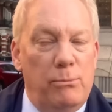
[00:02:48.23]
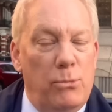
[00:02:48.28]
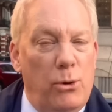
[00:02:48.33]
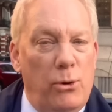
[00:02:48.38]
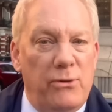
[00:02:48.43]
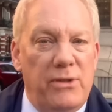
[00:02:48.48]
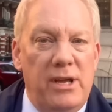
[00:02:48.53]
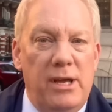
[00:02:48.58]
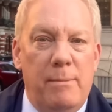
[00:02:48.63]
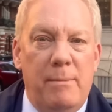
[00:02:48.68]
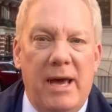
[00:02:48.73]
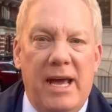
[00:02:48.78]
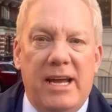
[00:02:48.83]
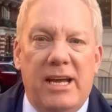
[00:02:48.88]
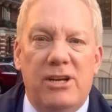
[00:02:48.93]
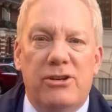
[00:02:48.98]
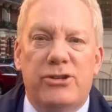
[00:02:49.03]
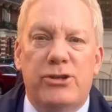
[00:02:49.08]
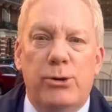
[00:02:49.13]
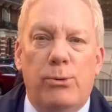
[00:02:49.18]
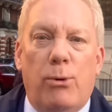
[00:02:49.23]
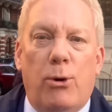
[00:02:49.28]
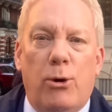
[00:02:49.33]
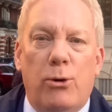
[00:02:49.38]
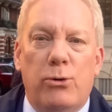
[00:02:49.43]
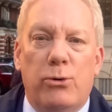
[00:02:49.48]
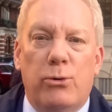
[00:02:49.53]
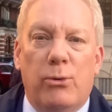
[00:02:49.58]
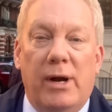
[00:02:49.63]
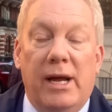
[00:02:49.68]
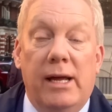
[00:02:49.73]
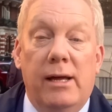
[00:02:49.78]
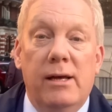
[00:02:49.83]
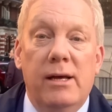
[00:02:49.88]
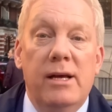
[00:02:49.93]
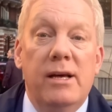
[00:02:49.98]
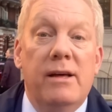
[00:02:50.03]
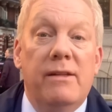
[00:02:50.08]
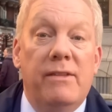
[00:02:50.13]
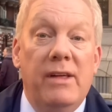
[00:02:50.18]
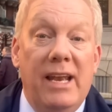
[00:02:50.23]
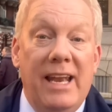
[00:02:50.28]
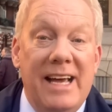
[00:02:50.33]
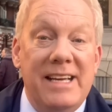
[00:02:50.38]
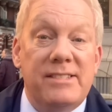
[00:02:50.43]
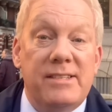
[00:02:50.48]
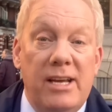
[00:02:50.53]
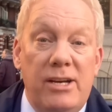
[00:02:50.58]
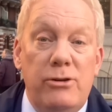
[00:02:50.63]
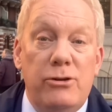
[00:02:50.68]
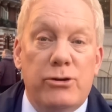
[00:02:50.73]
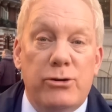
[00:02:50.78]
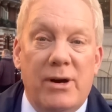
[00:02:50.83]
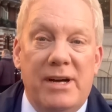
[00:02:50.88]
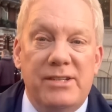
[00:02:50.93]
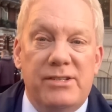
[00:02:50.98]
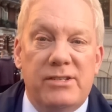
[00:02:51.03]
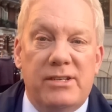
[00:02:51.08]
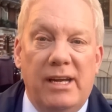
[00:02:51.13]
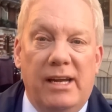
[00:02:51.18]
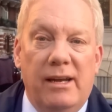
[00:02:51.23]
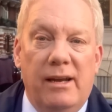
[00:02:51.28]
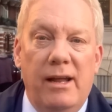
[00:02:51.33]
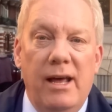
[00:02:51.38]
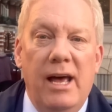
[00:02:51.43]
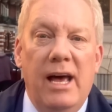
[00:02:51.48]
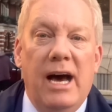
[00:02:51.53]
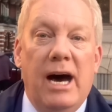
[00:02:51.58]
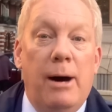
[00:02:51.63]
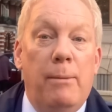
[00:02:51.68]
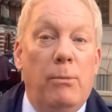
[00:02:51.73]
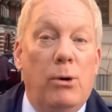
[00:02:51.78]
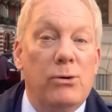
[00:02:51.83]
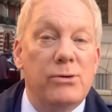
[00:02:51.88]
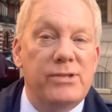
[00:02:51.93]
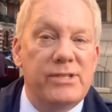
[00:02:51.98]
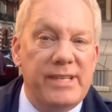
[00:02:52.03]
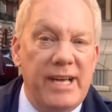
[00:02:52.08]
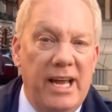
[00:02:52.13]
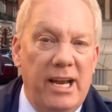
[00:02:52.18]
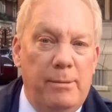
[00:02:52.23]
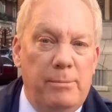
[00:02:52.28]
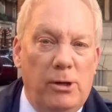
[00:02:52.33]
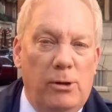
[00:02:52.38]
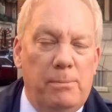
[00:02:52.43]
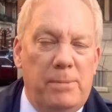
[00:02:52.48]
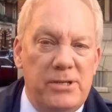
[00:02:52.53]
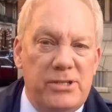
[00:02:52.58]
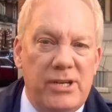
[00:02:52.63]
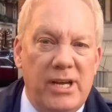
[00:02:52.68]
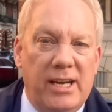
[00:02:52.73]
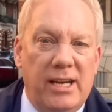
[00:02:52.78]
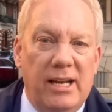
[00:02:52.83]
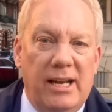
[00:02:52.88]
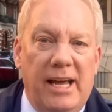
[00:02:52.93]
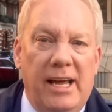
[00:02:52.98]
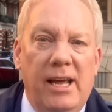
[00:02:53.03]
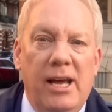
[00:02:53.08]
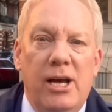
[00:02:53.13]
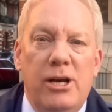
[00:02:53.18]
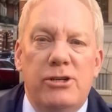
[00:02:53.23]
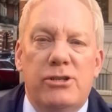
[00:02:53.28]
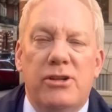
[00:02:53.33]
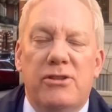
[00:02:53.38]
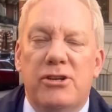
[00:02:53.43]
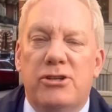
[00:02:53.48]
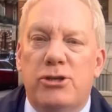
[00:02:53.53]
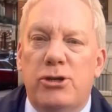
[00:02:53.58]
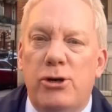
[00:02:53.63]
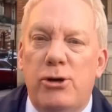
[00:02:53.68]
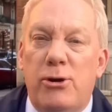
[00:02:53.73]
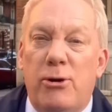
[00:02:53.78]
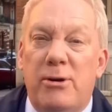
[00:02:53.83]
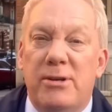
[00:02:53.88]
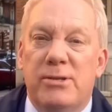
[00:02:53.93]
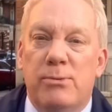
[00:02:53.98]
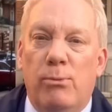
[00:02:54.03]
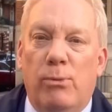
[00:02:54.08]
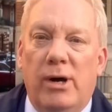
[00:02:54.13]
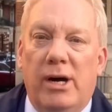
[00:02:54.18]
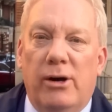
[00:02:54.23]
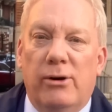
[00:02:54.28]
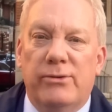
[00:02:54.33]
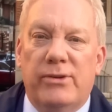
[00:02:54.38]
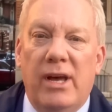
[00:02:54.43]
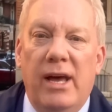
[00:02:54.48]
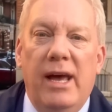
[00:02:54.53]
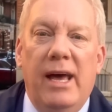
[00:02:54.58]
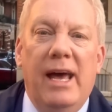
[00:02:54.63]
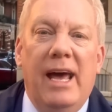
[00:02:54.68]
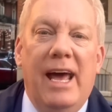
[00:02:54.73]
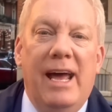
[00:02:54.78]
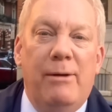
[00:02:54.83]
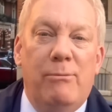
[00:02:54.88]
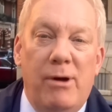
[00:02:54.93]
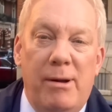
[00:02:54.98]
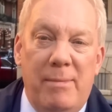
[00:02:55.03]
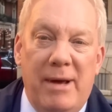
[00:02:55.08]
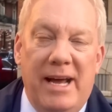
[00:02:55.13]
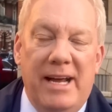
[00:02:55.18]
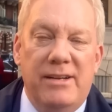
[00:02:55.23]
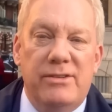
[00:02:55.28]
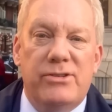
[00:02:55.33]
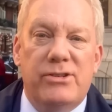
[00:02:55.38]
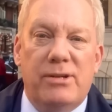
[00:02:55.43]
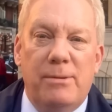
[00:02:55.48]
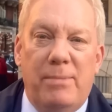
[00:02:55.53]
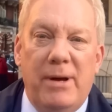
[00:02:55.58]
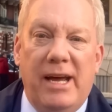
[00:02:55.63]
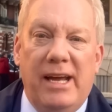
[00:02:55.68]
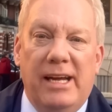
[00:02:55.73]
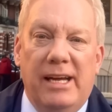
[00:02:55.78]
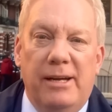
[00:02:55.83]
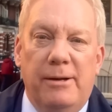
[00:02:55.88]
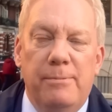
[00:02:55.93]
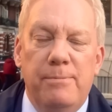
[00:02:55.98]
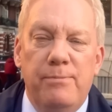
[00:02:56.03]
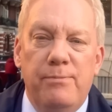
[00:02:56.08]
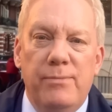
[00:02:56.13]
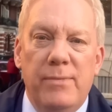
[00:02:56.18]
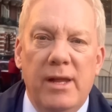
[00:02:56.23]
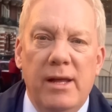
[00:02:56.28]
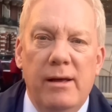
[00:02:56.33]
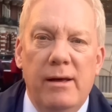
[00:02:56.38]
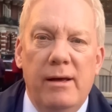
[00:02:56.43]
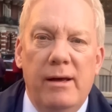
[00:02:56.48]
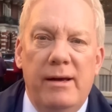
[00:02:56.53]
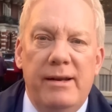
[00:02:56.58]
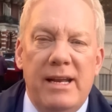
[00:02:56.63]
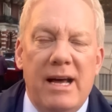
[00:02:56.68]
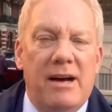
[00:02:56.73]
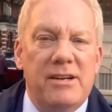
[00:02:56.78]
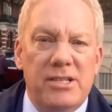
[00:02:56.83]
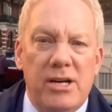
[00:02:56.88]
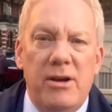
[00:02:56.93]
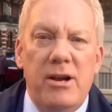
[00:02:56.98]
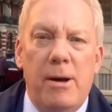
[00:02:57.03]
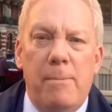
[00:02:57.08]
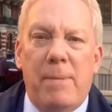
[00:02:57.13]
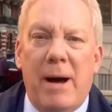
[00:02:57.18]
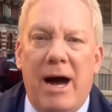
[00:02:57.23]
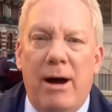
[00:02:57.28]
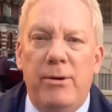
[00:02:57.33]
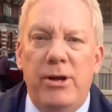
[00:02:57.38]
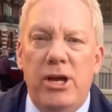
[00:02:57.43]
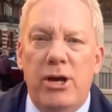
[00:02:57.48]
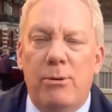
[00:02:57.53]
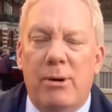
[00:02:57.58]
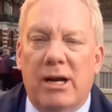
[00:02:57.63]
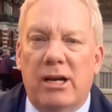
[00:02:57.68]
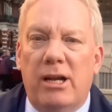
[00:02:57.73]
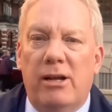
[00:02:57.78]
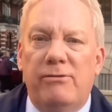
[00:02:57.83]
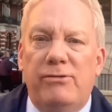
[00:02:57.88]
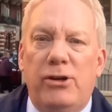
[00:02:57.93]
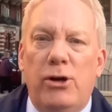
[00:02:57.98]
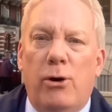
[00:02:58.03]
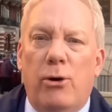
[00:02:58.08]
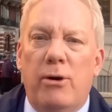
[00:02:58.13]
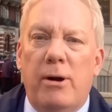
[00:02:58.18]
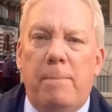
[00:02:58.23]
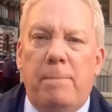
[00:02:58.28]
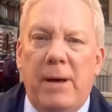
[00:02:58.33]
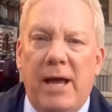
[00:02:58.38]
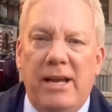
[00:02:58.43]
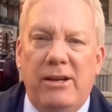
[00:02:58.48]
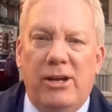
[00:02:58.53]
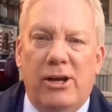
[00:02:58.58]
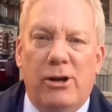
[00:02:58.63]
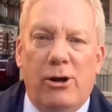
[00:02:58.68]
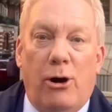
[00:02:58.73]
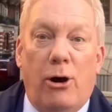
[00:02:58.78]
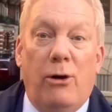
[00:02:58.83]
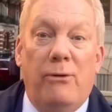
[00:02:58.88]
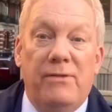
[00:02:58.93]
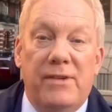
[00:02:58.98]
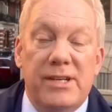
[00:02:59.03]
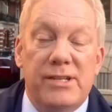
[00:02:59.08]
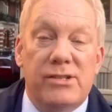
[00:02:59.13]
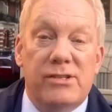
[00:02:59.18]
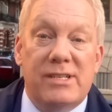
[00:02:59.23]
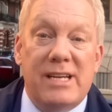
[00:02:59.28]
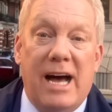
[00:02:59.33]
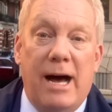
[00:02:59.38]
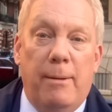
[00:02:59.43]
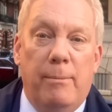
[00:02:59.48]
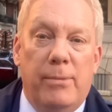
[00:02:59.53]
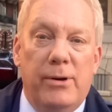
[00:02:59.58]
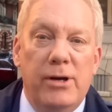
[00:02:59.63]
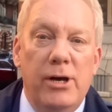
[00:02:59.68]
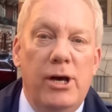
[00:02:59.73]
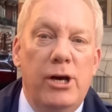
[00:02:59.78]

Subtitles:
more that you make it too ordinary, the less interesting and more sellable, particularly to the tourism world, it remains to be. Now, I don't know about you, I'd love your opinion on this stamp.